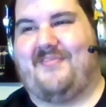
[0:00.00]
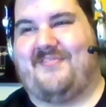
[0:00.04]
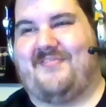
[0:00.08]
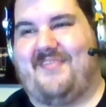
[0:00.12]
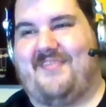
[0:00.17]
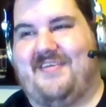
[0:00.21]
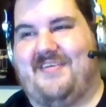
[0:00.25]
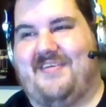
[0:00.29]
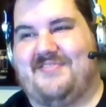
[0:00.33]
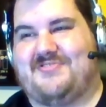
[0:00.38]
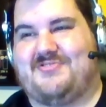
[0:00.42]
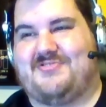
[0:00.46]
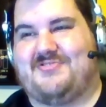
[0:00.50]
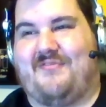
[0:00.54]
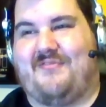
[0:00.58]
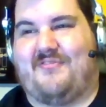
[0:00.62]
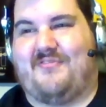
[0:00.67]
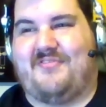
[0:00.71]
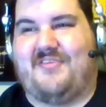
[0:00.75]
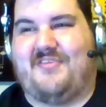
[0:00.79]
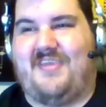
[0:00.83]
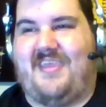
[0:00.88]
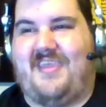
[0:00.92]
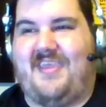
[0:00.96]
Uh, Trevor
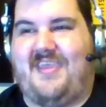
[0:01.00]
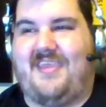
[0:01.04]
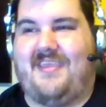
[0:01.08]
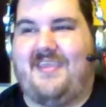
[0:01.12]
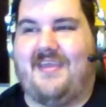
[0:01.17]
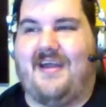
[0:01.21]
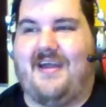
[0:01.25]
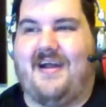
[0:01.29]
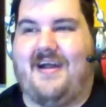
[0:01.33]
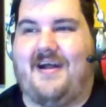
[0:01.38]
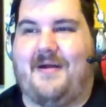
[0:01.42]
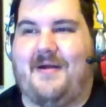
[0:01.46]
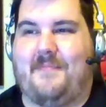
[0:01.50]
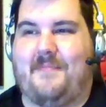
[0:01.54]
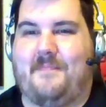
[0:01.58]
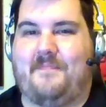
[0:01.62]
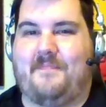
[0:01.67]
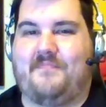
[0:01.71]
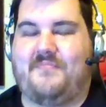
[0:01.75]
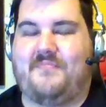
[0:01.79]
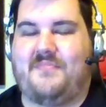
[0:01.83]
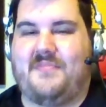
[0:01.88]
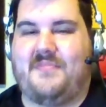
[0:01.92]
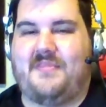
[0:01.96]
Lee, um,
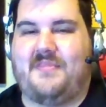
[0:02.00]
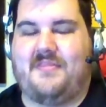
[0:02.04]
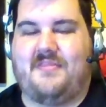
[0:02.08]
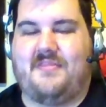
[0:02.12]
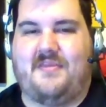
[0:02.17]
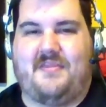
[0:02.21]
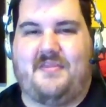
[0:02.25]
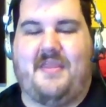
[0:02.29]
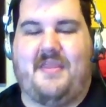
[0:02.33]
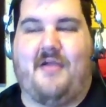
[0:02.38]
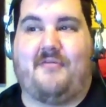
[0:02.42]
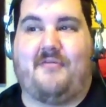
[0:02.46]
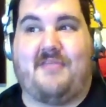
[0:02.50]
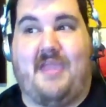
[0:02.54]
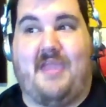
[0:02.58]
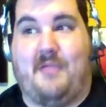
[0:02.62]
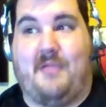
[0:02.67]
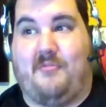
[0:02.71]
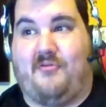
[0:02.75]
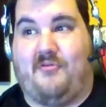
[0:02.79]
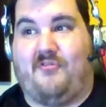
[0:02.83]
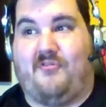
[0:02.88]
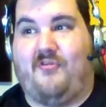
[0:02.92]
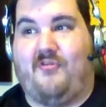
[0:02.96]
mm-hmm. then now
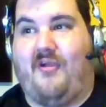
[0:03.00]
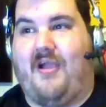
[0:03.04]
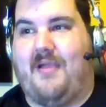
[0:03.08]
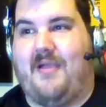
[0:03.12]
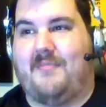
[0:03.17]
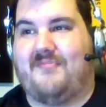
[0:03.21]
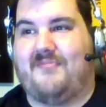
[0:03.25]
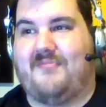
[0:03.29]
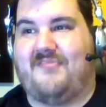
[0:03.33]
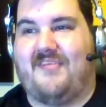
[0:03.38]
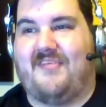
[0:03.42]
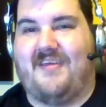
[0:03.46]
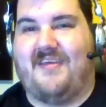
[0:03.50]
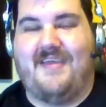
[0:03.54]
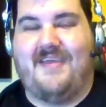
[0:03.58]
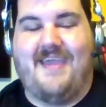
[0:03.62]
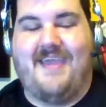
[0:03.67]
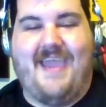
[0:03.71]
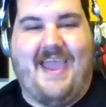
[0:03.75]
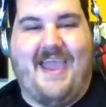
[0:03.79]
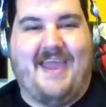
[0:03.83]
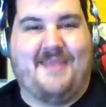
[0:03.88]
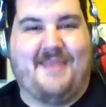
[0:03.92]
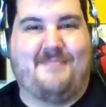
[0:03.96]
Cameron Grimes,
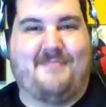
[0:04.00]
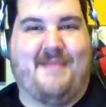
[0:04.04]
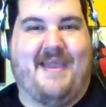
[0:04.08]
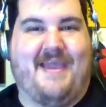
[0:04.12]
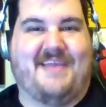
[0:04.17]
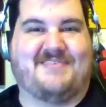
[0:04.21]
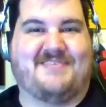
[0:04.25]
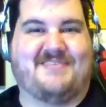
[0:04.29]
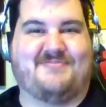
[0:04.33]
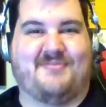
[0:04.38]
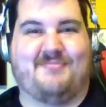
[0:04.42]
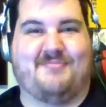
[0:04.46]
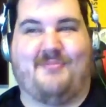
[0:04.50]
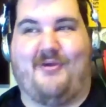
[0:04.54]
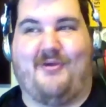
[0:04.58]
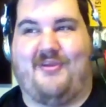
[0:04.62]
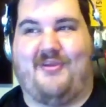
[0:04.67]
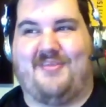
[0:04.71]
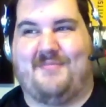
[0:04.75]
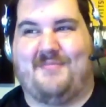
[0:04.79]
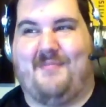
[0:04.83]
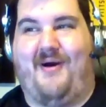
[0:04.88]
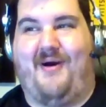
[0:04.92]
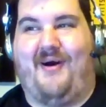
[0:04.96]
had a match with Marty the
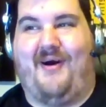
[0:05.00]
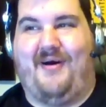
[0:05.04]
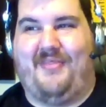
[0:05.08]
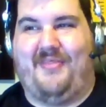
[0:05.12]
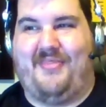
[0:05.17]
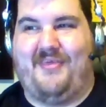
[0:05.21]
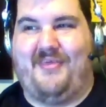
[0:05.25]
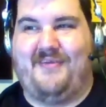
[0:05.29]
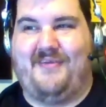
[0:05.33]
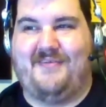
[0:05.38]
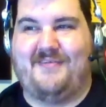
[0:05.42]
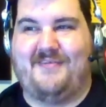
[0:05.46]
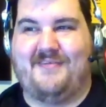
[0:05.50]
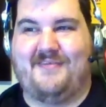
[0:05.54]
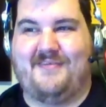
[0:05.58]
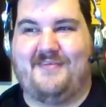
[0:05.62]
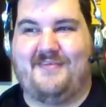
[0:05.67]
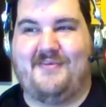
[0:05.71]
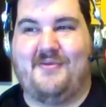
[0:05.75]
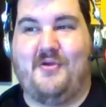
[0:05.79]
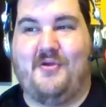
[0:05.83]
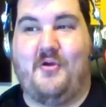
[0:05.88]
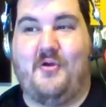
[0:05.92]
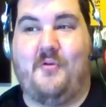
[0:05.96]
Moth. Oh,
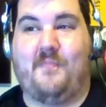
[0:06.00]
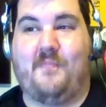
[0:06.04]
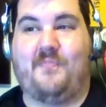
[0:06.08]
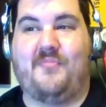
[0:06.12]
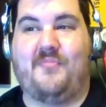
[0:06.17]
jeez.